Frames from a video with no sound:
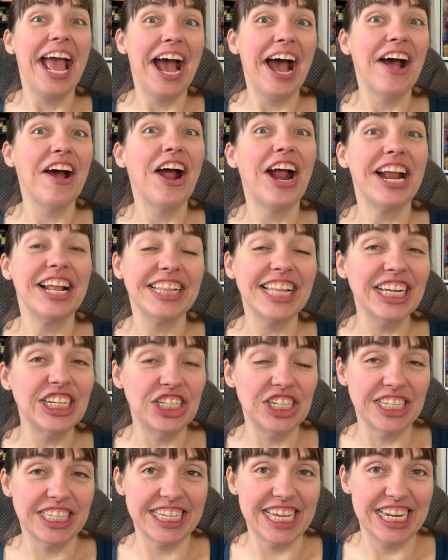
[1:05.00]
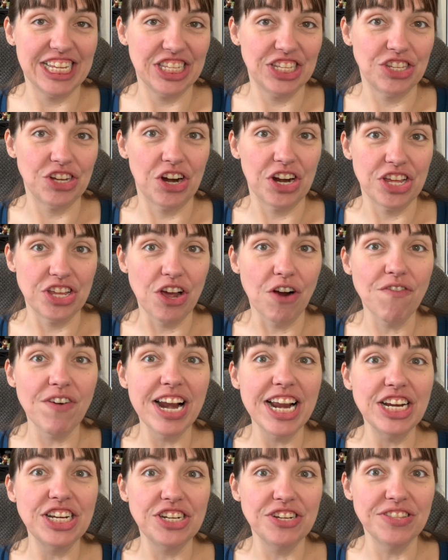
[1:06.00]
all right, let's just get it started. Y'all
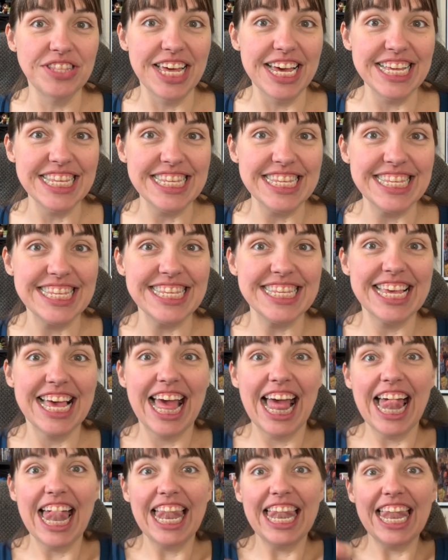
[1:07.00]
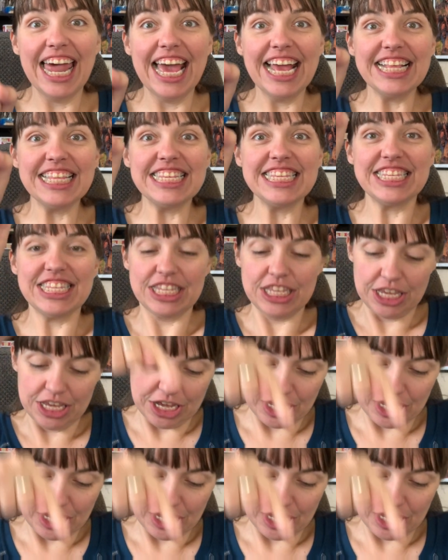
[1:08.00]
ready to do this? Let's